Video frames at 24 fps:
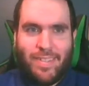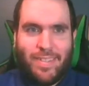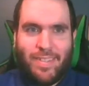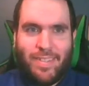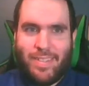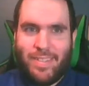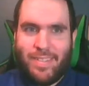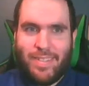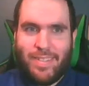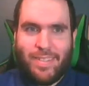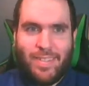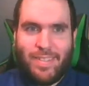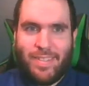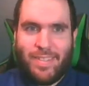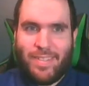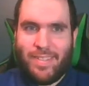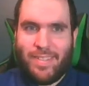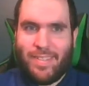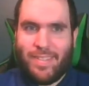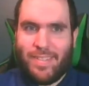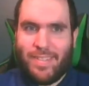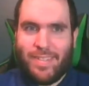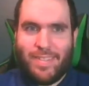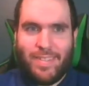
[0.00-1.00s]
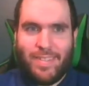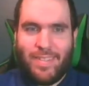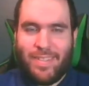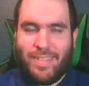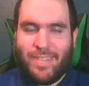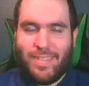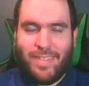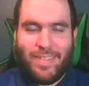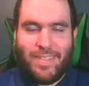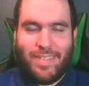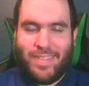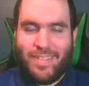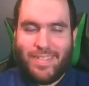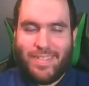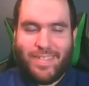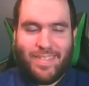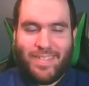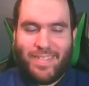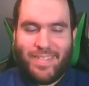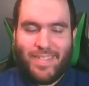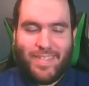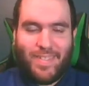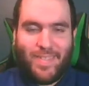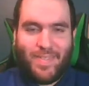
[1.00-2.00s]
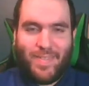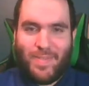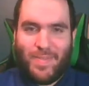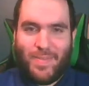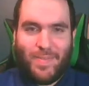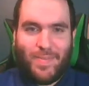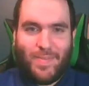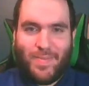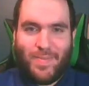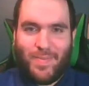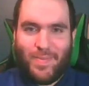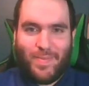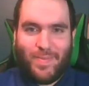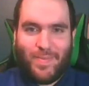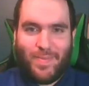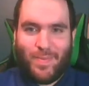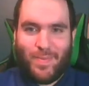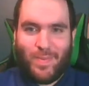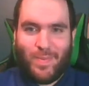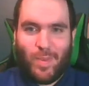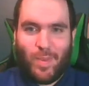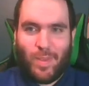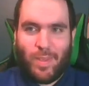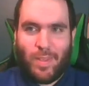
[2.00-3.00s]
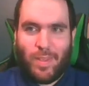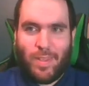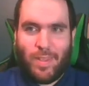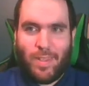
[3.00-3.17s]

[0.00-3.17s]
(not speaking)